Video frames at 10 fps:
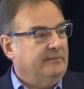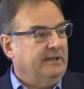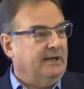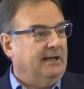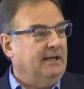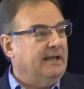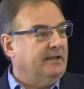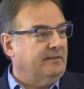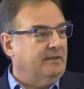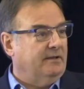And I
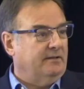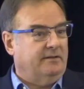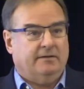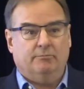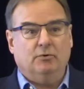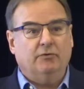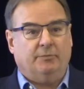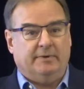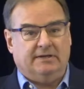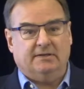like the
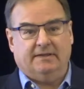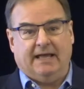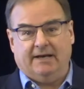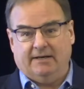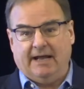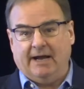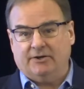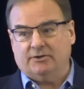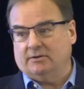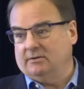movement in that.
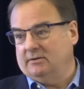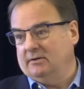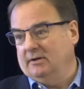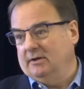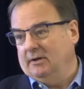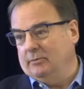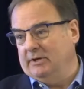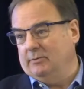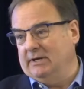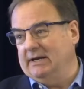Action.
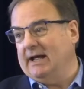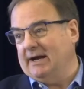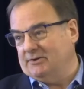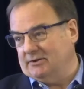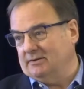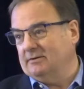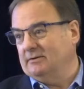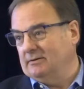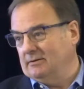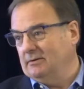We need action.
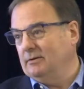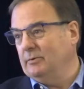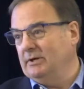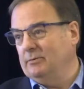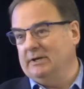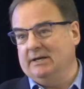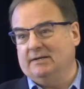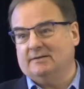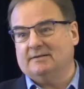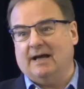We
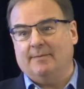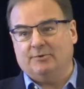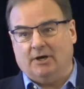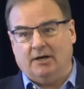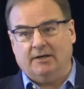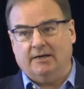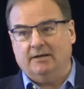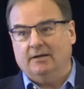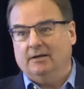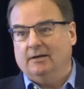need to stop talking.
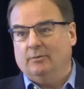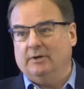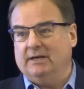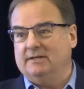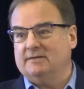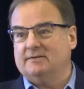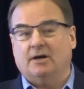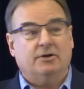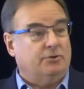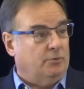We need to
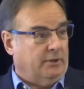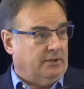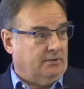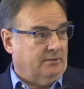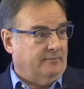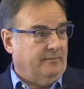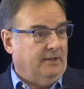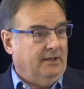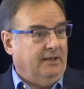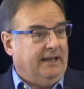start doing.
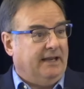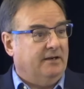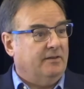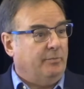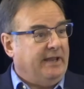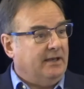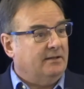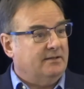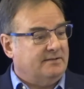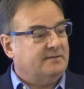And the
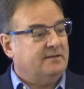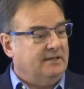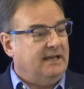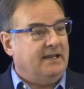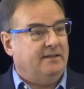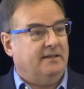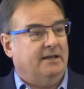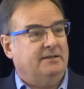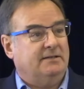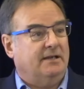panelists today
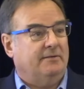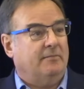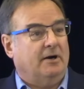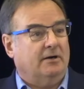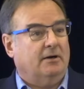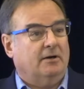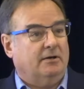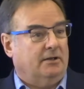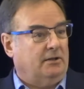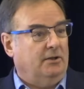that are
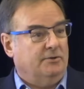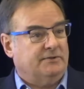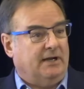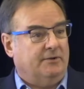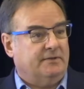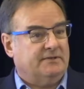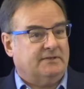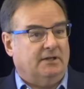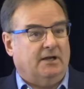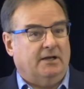going to close out the
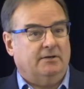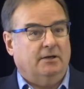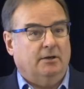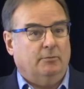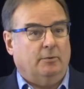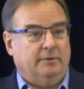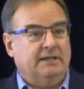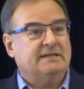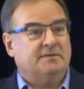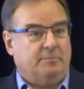salon will
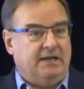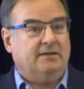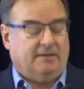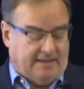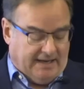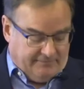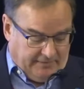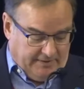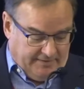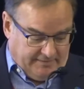really speak to that
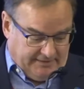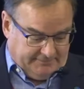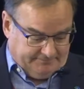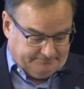very thing.